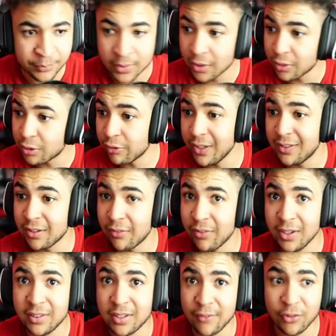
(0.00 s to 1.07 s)
three
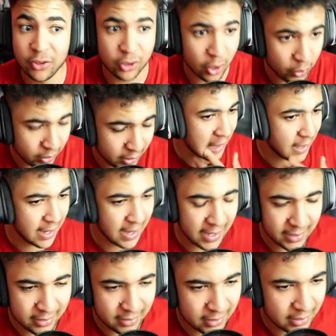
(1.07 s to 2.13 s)
seventy-seven Toni,
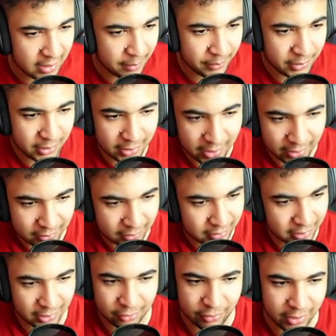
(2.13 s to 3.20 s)
and uh, I mean, you guys can
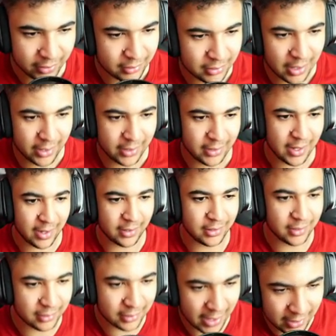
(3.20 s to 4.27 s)
see the rest. Like that,
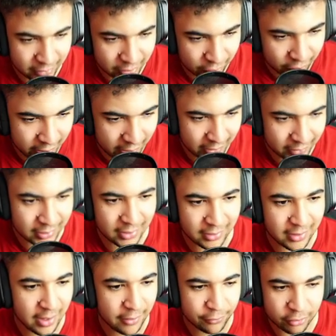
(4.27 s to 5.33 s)
this cancer array, like I said, is
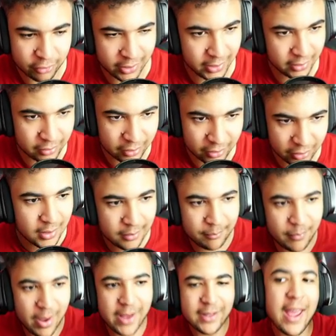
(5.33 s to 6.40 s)
at F three, so
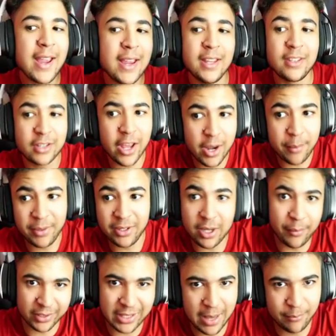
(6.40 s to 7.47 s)
my deck is gonna be
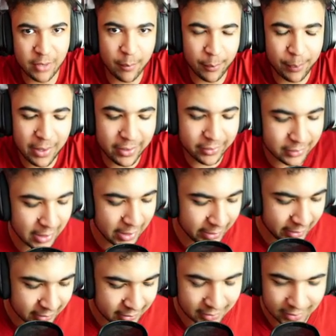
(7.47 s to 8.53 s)
SummerSlam double plus.
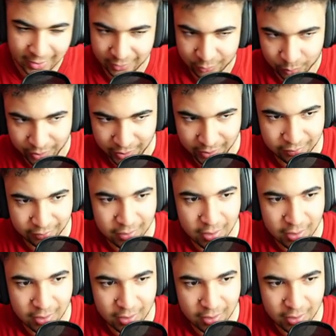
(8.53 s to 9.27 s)
Like, is what it is.